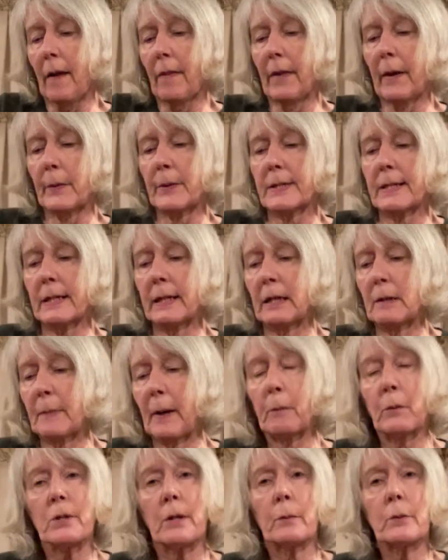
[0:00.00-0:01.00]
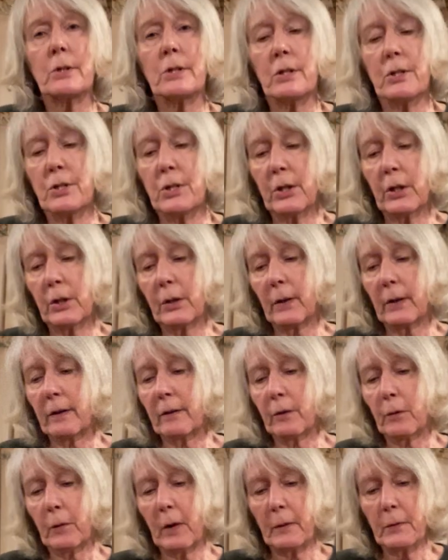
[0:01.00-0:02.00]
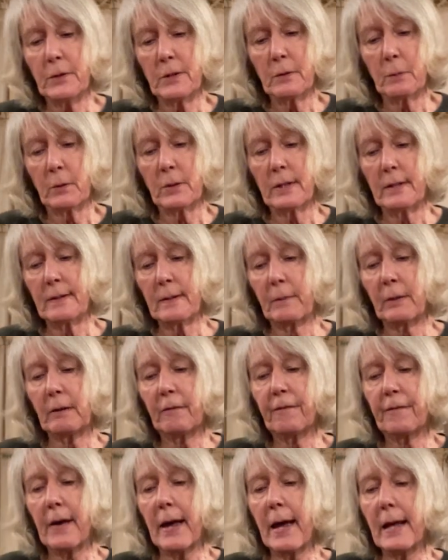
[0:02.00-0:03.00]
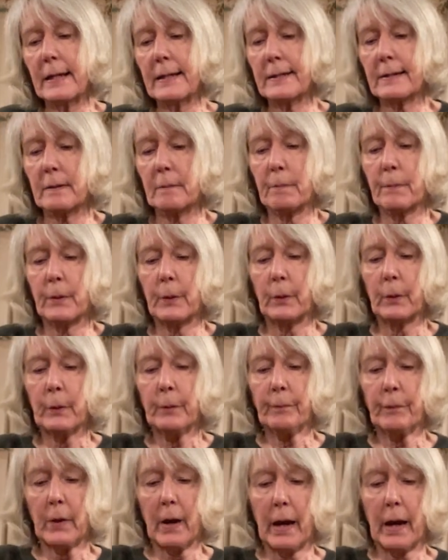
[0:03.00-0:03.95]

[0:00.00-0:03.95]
I was thinking about what I wanted to do, and I thought, well, I just wanted something fairly simple,